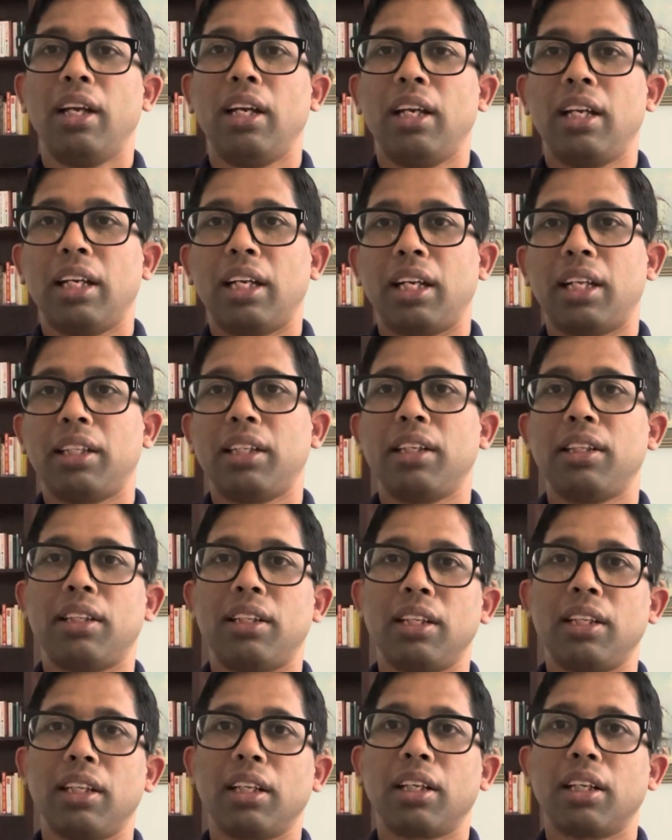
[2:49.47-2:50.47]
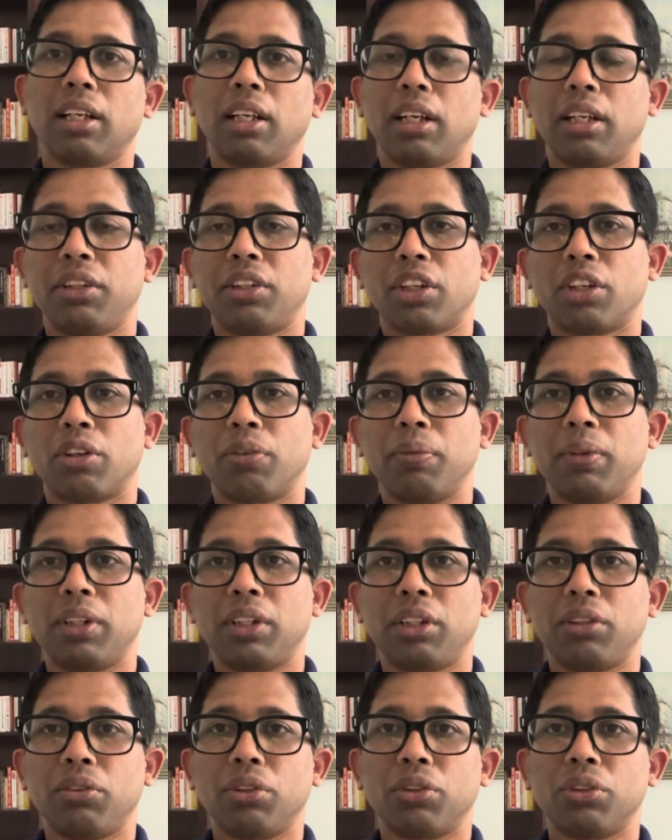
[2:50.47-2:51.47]
Another thing I
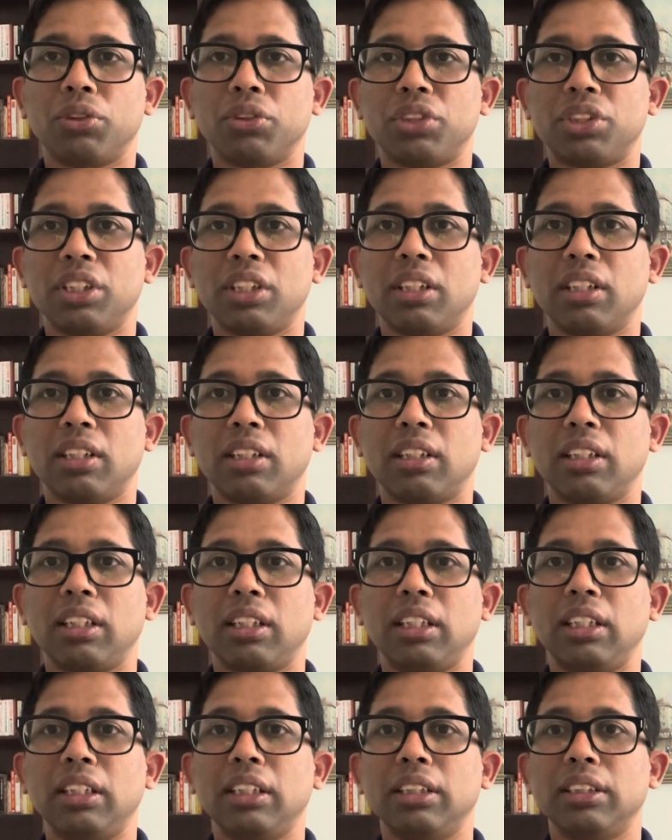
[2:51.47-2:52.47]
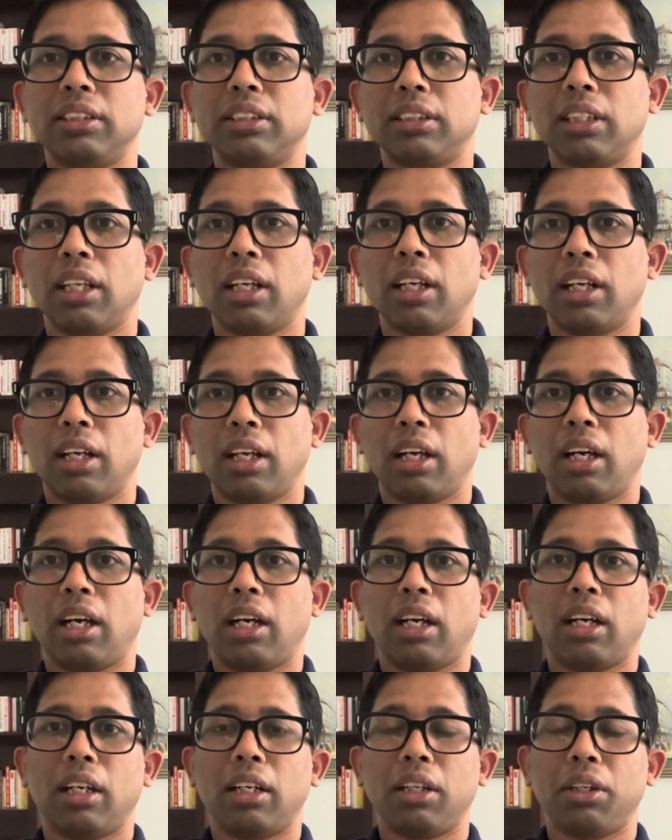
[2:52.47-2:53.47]
recommend you to consider is
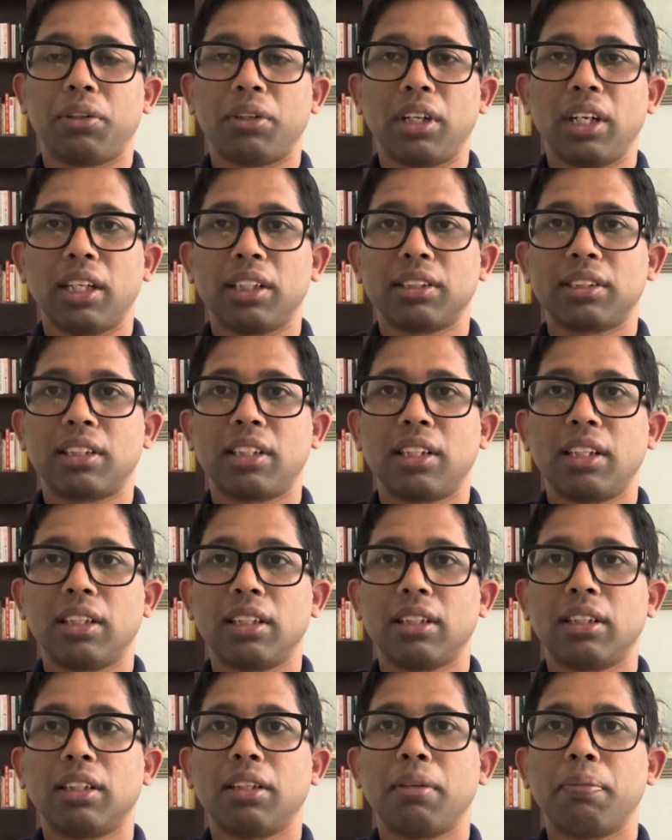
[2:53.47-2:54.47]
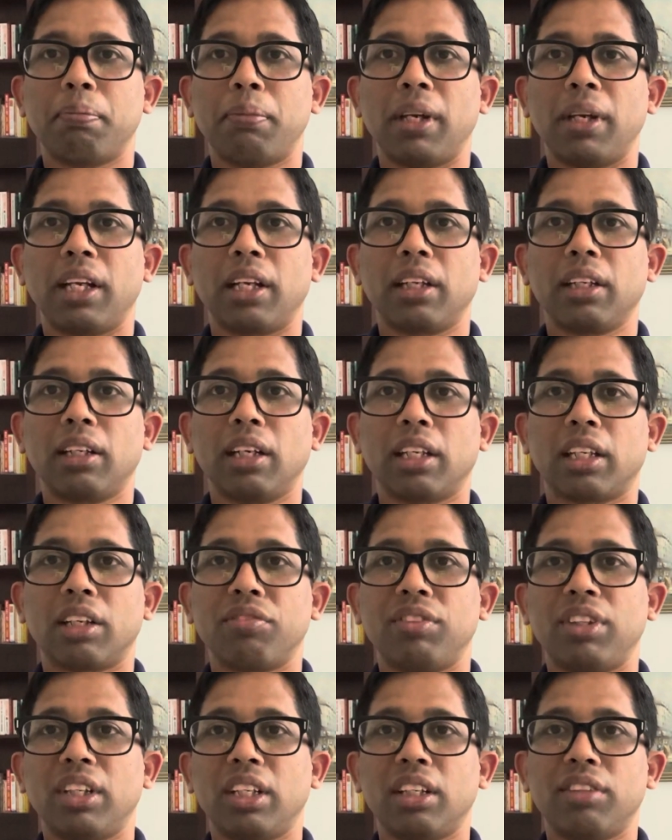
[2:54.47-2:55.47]
you can ask the bank, like
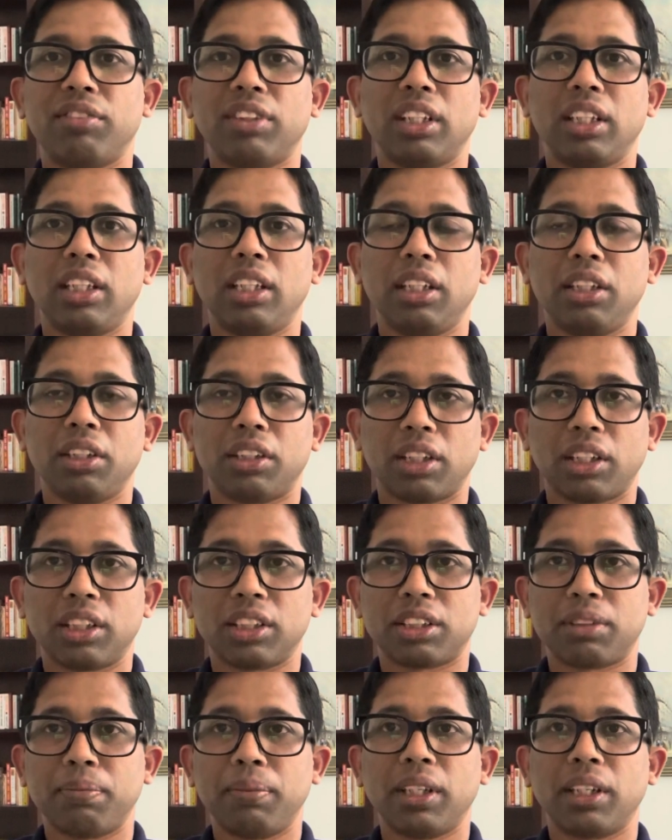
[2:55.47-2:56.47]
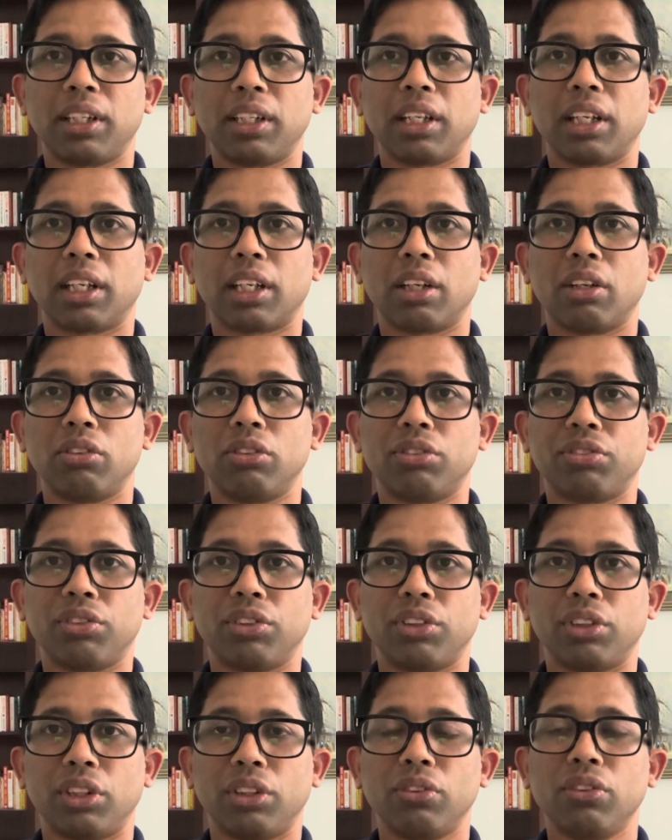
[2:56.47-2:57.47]
if they have any interest bearing account
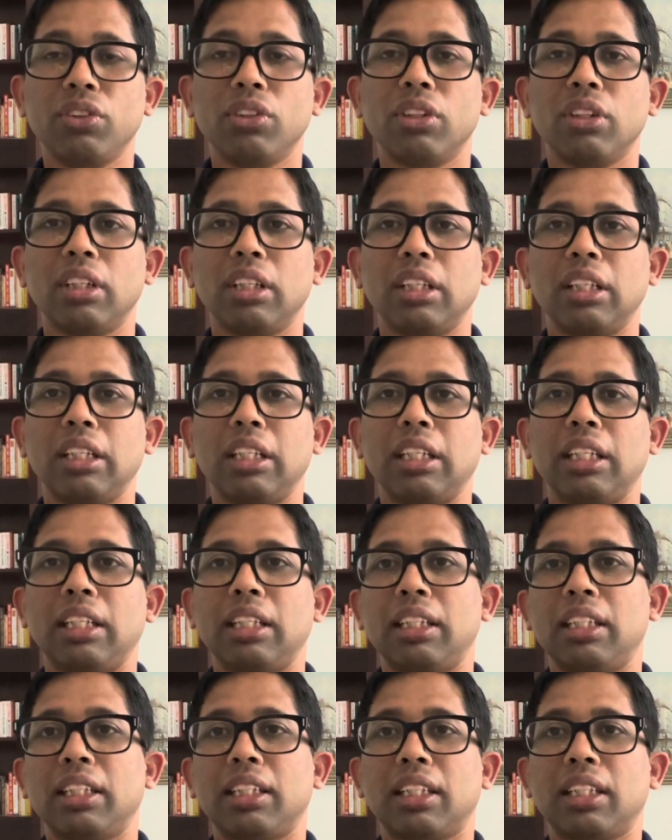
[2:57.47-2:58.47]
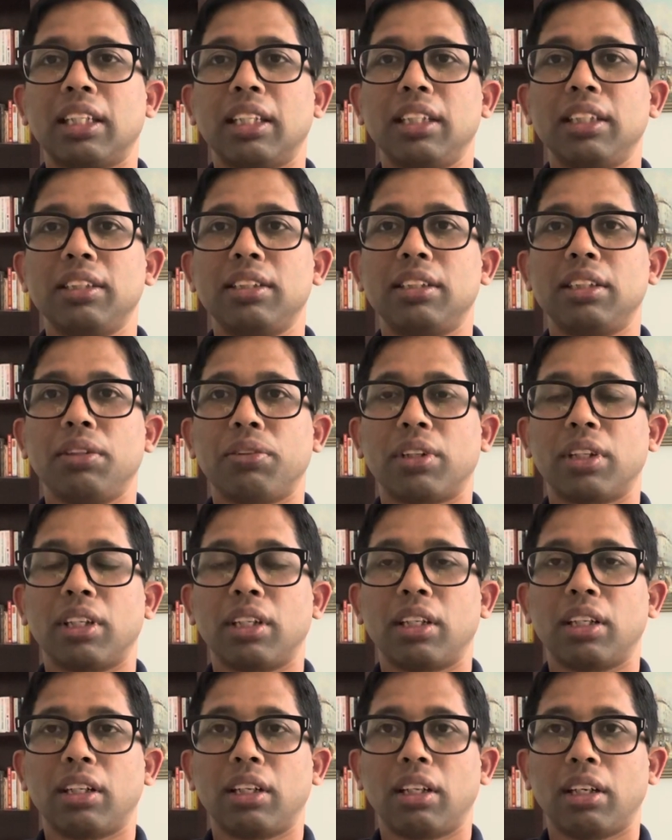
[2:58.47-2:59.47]
for you. In that case, you
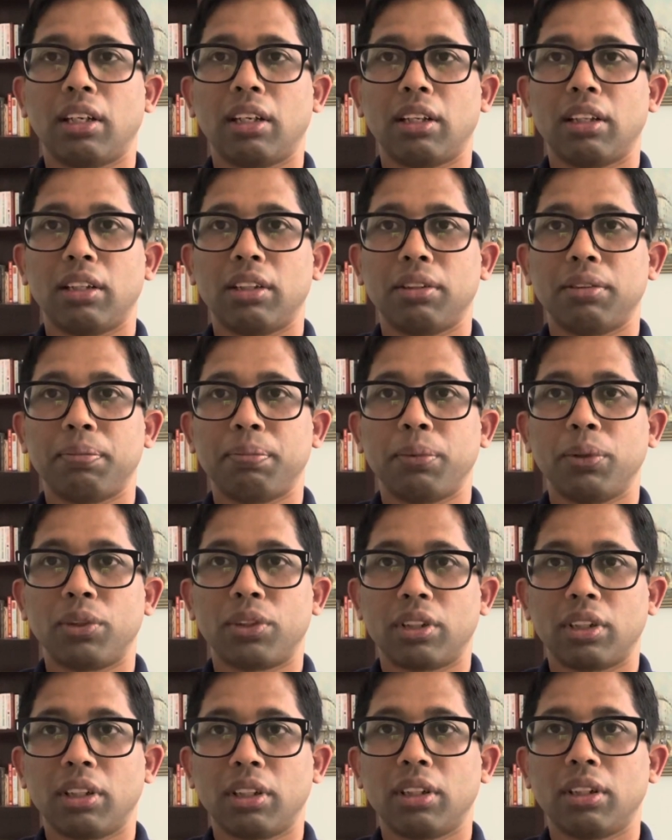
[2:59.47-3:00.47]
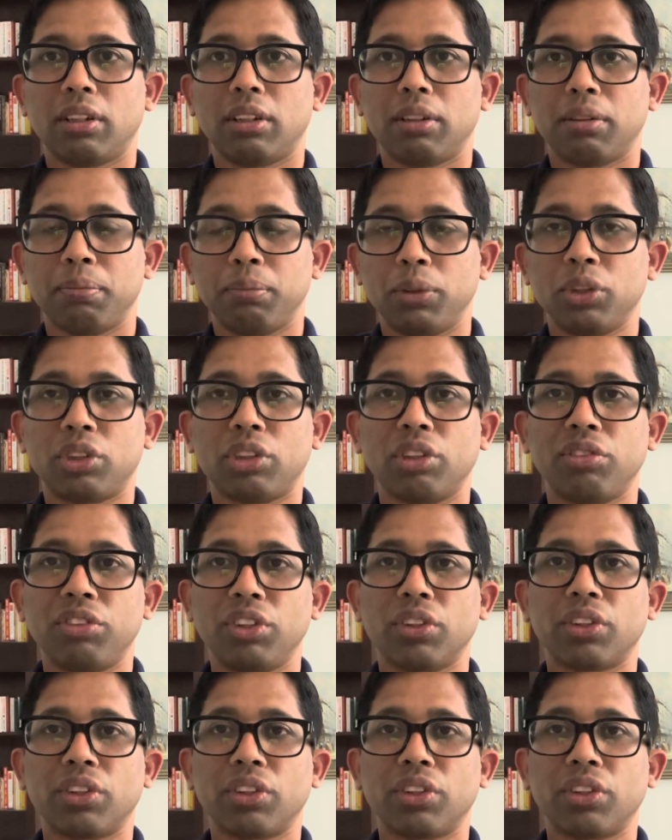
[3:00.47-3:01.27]
can put most of your